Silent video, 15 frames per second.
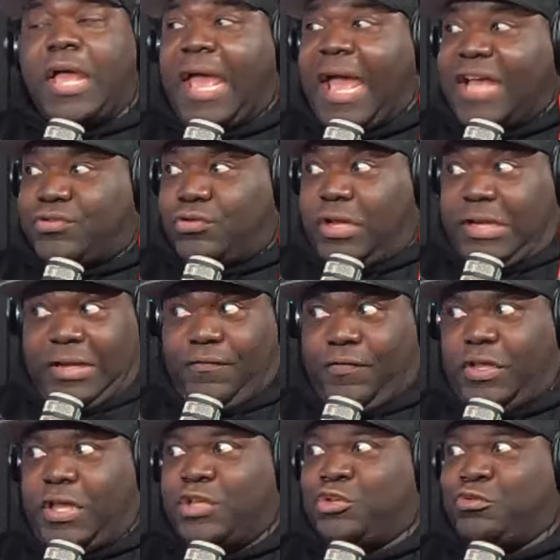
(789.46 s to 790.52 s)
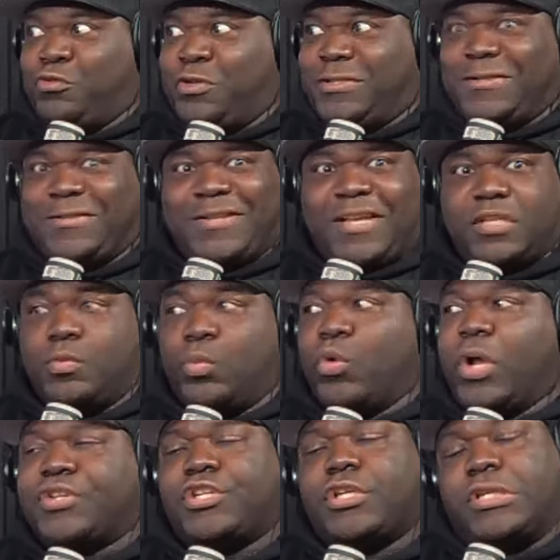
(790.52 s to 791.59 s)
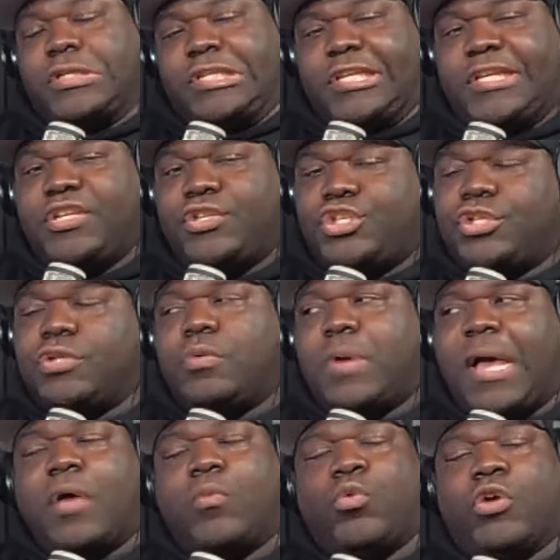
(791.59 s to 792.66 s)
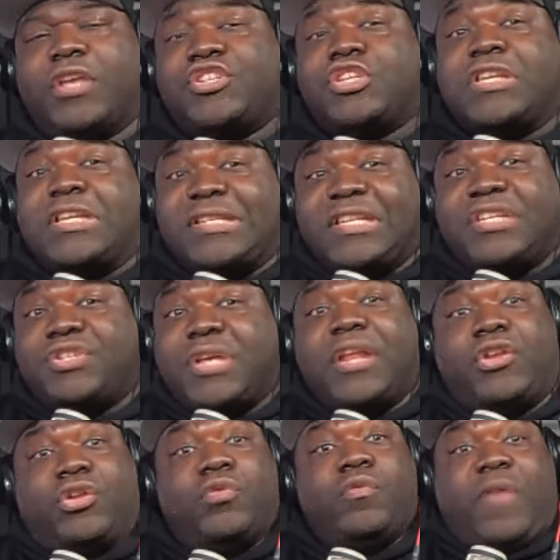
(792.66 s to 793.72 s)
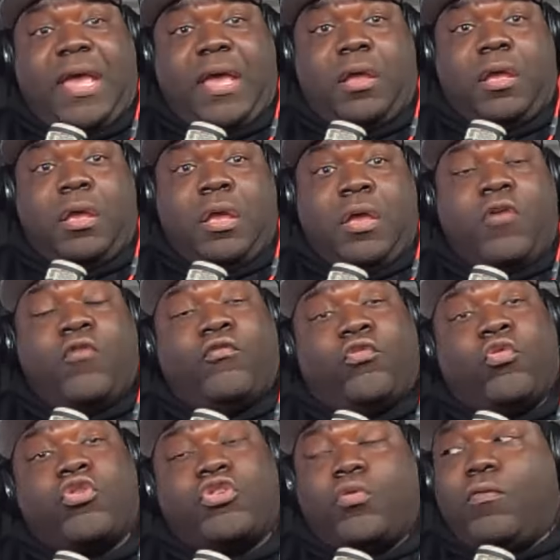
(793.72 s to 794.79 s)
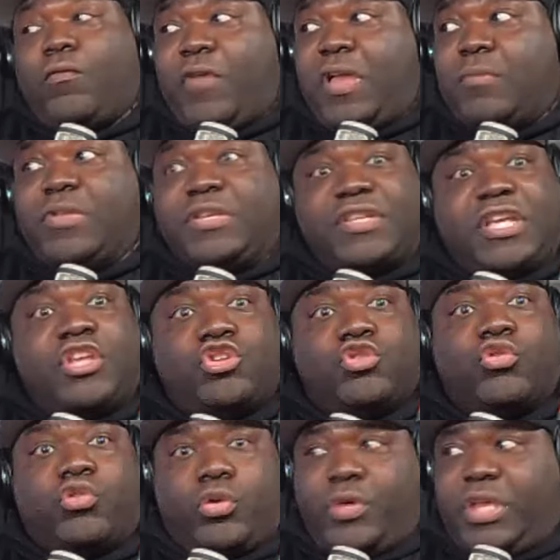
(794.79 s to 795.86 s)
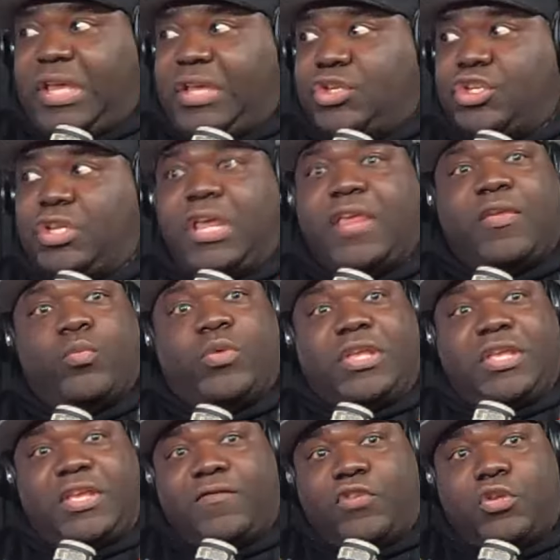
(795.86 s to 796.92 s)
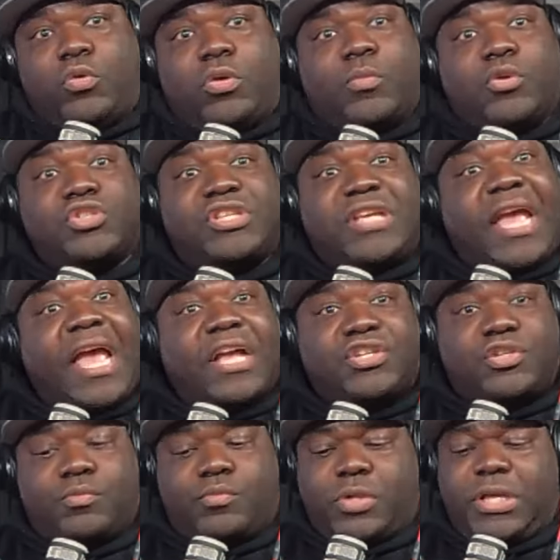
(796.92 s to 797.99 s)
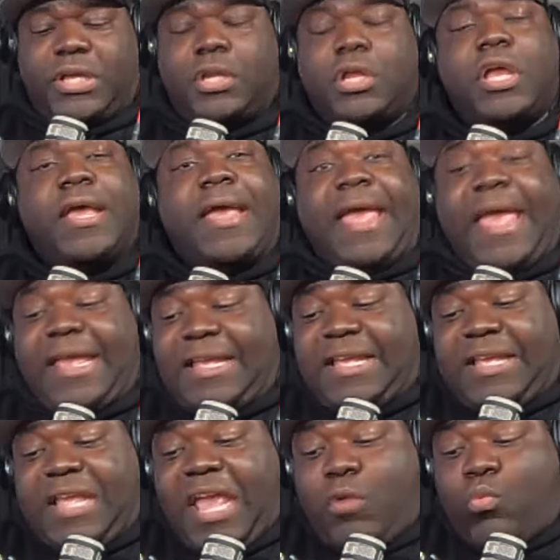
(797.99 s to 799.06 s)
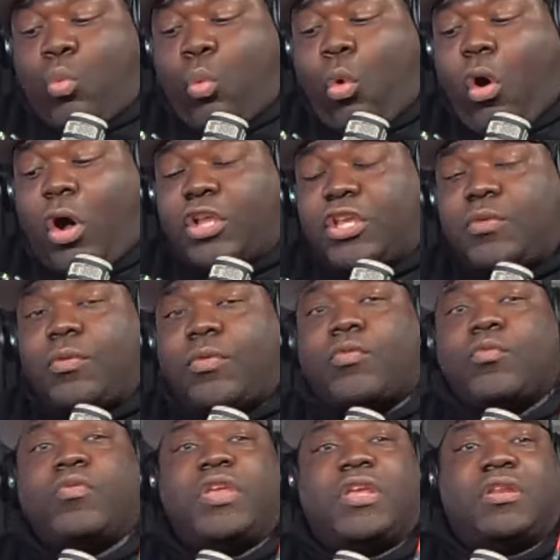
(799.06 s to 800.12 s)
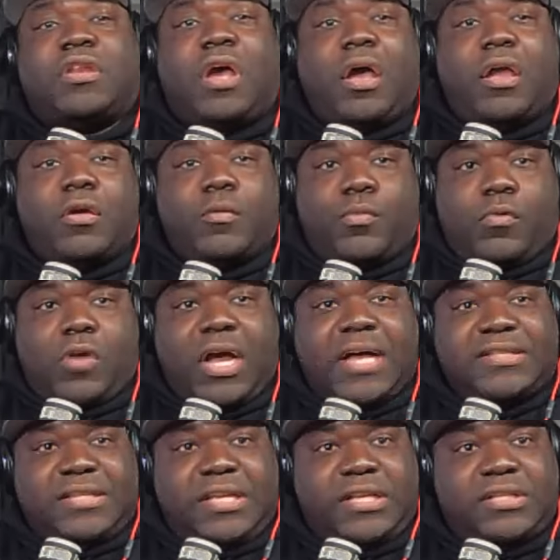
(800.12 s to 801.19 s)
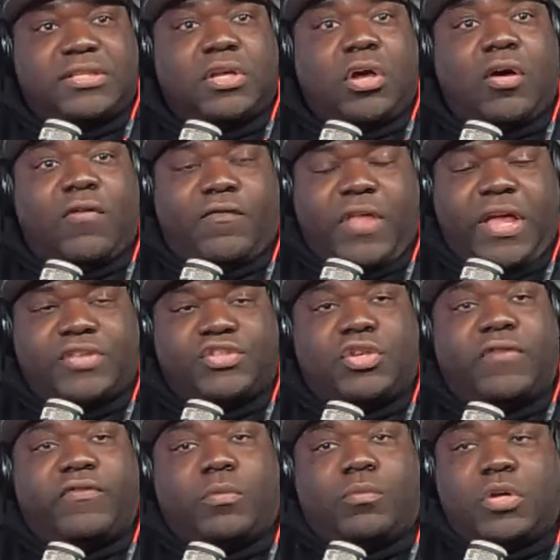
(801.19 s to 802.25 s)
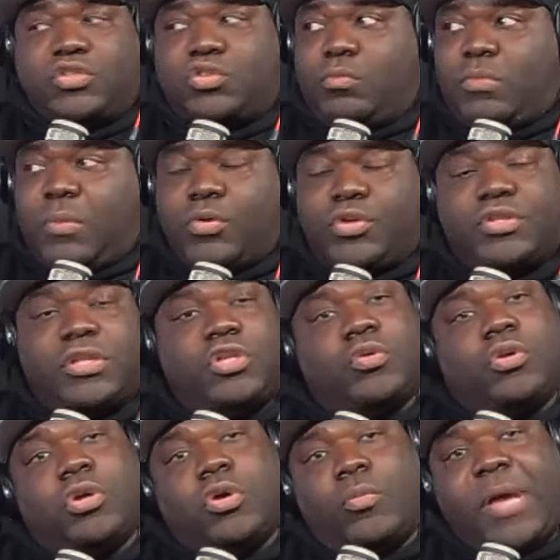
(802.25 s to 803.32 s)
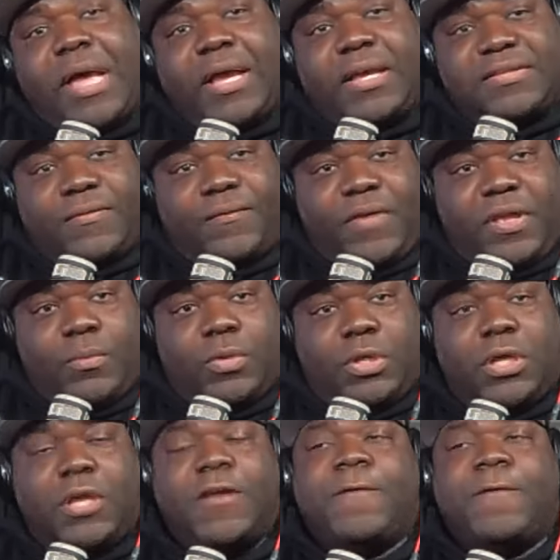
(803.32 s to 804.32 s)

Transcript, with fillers: Hazard identification, risk assessment. We're actually going to teach you how. We're actually going to teach you how to do that for your families in your location, and then we give you an emergency action plan and walk you through the entire process of that, so you have the muscle memory, so that you can go back as a family